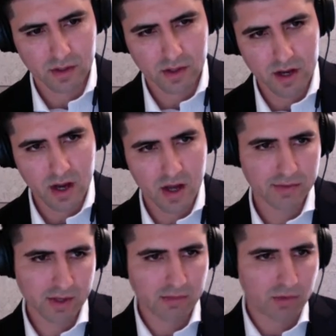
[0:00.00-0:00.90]
Uh,
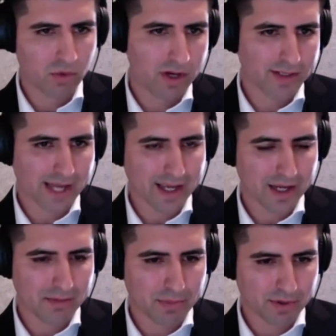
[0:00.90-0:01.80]
number one is I
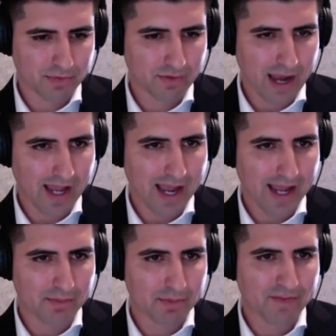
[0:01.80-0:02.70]
could prov- I, I
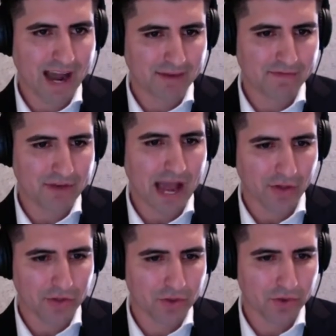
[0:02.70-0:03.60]
could provide
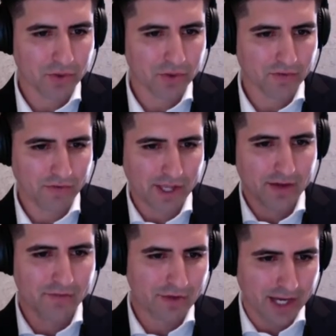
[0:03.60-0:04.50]
value
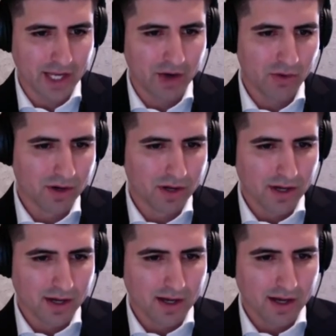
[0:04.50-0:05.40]
via video
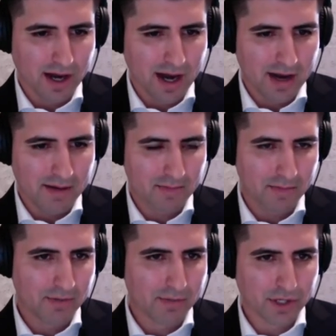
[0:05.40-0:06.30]
um,
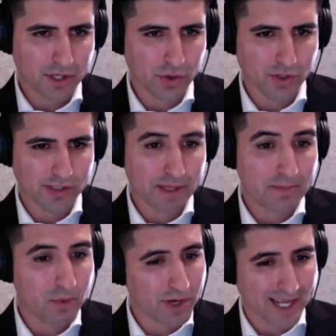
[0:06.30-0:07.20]
number two is
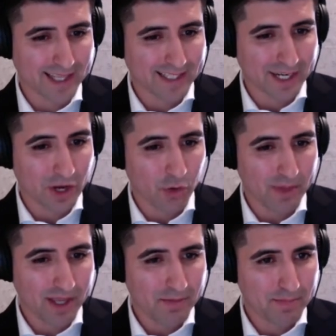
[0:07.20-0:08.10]
people would get to know
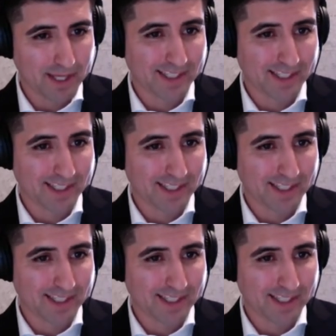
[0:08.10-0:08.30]
me because